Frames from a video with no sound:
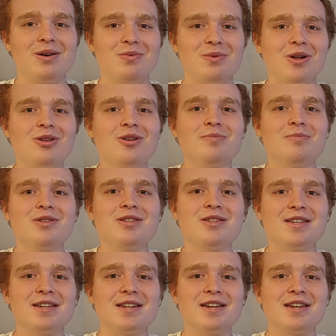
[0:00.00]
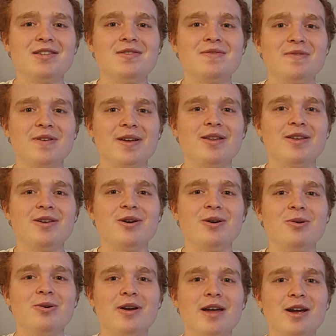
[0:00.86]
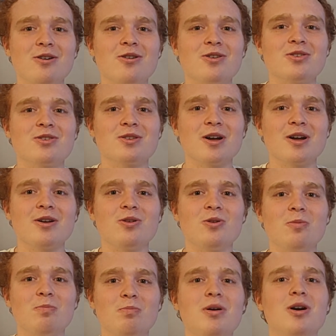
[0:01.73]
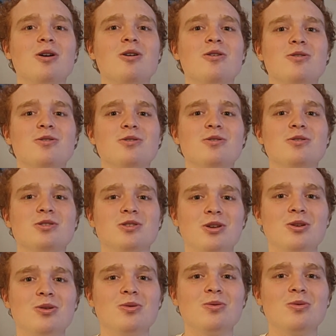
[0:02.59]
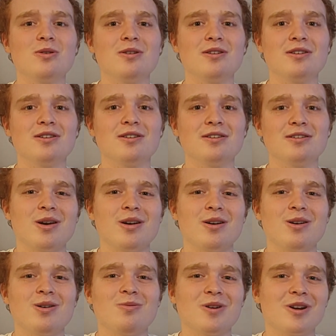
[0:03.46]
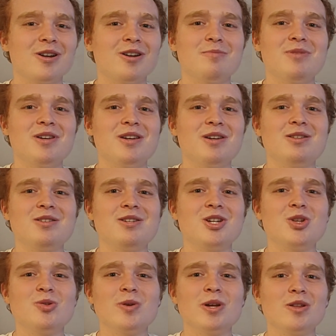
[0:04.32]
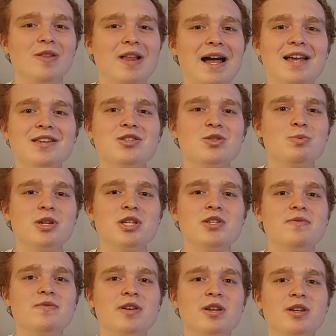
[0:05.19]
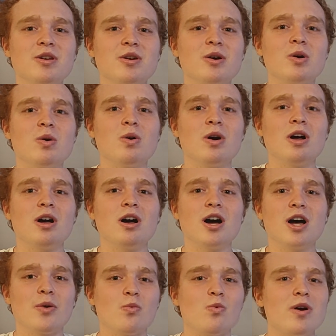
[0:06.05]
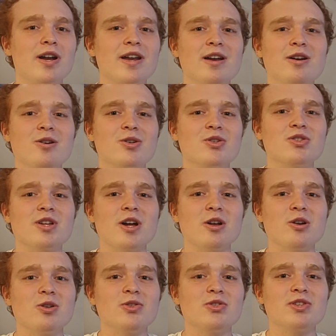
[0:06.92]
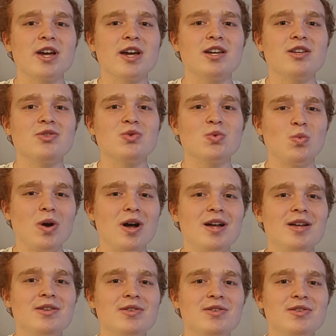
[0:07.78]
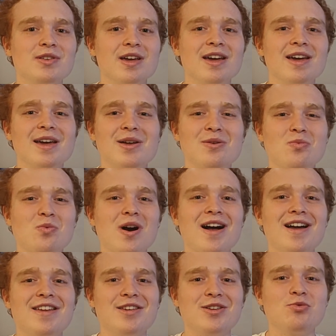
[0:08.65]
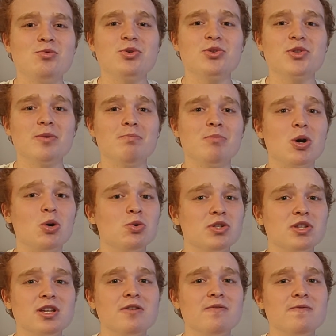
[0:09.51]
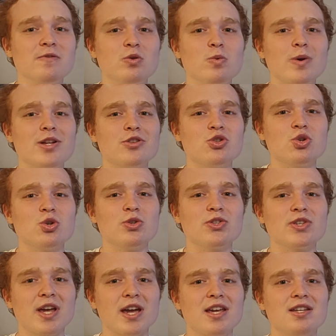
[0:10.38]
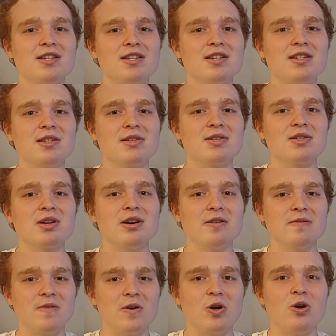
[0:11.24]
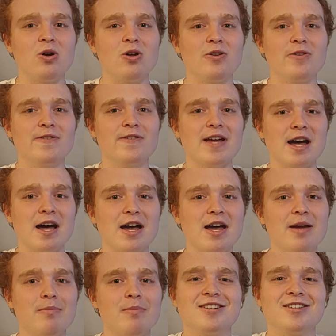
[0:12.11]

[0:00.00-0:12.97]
Welcome to today's video, Aristotle Part 2. We're going to be continuing last week's video on what Aristotle's science was and why he was the most influential scientist of all time.